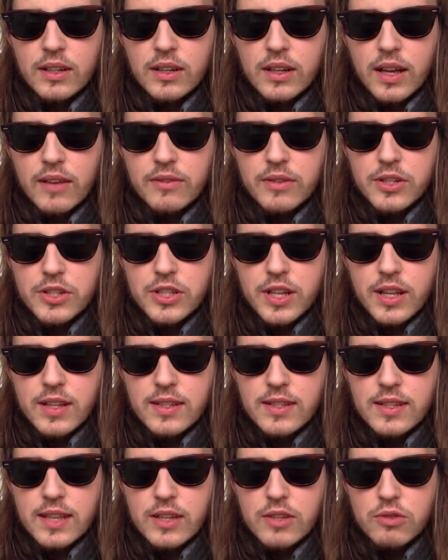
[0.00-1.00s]
have reached
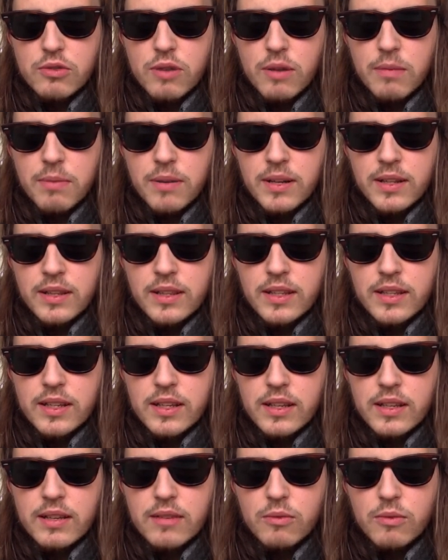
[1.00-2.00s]
that stage, who
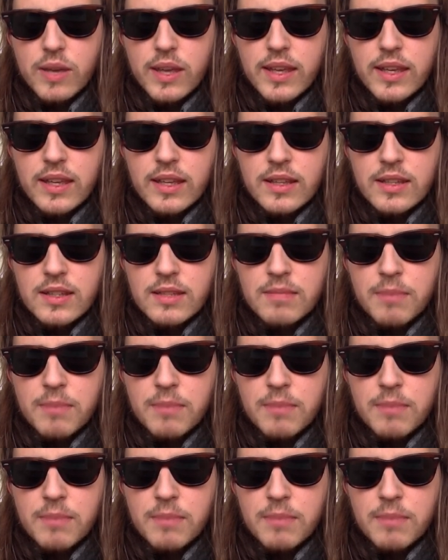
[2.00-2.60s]
apparently wakens